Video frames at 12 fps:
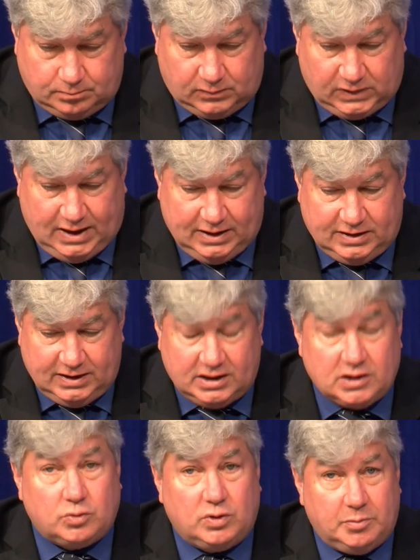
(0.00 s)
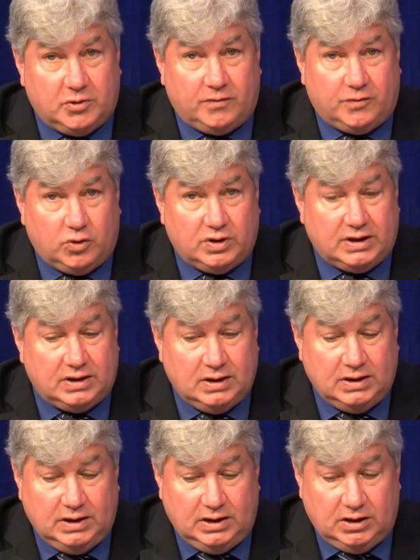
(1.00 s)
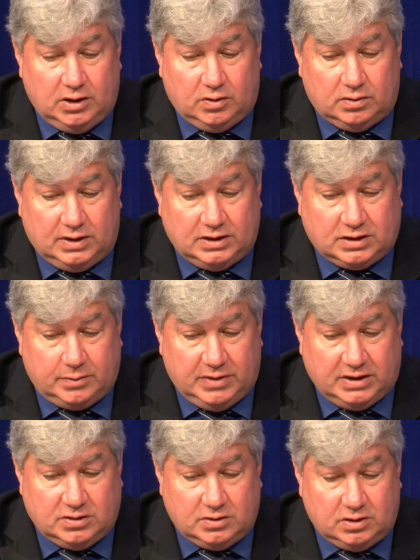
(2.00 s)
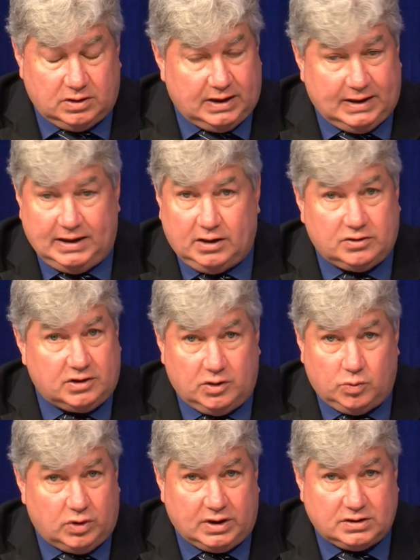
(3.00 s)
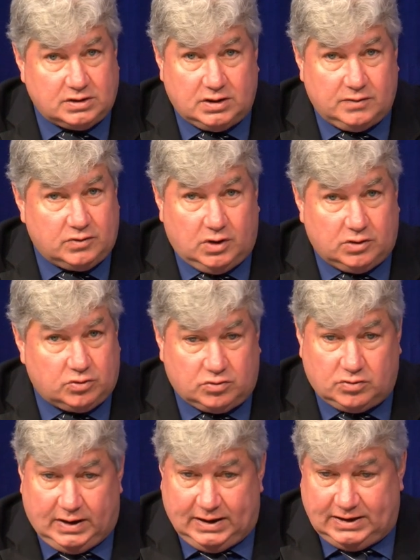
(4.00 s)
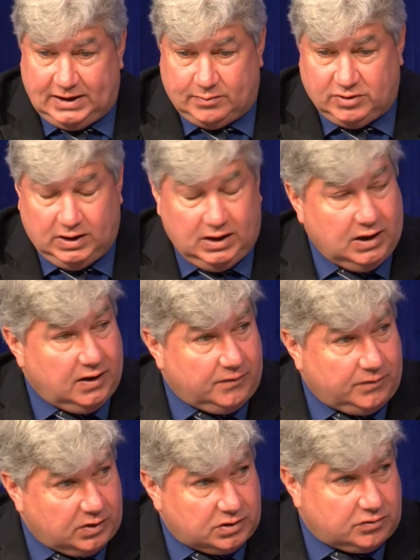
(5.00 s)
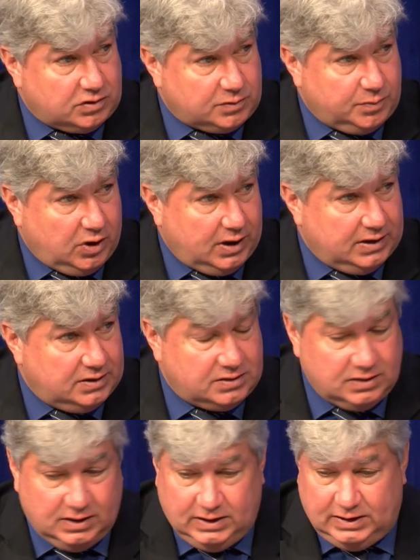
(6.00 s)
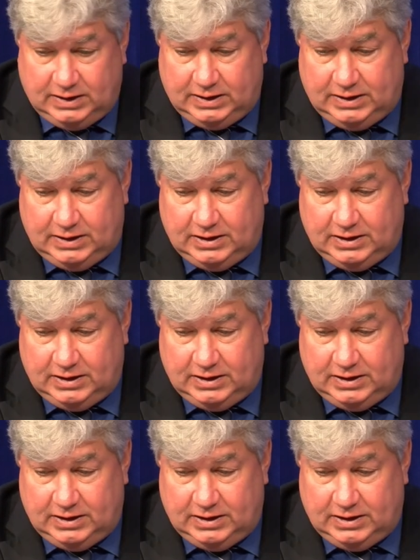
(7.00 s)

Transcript: I think as we move forward and you know, as I mentioned earlier, our healthcare workers that have gone through trying times, our first responders, and, and